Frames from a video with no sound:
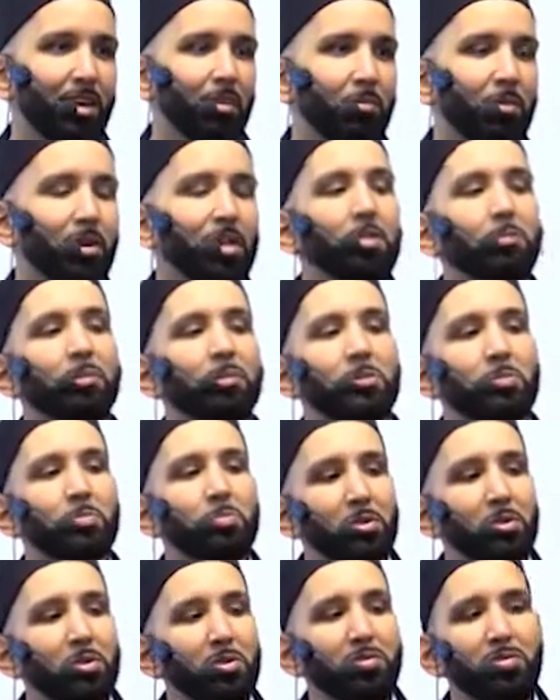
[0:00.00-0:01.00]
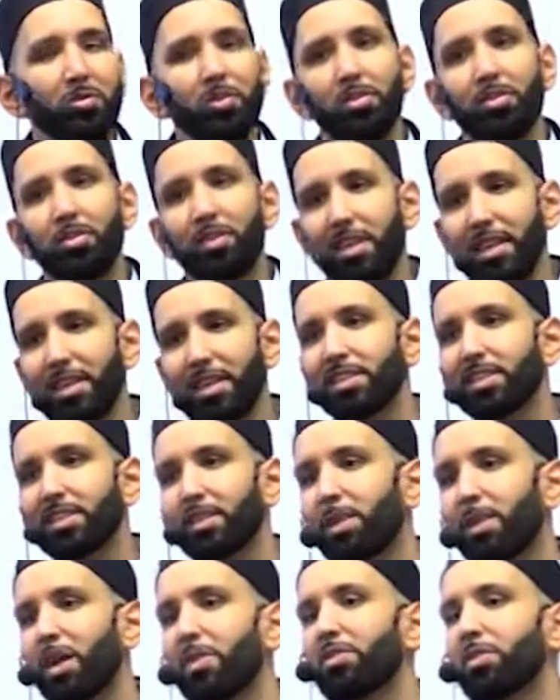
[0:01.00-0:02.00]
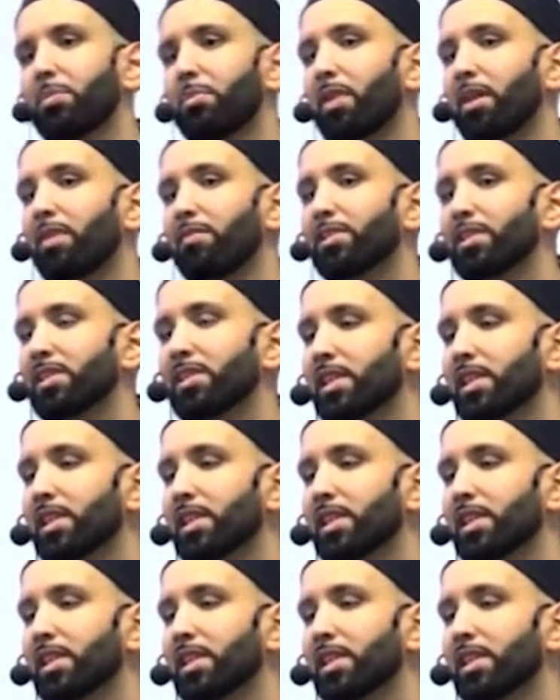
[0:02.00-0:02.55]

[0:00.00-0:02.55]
One of the most beautiful things about the Prophet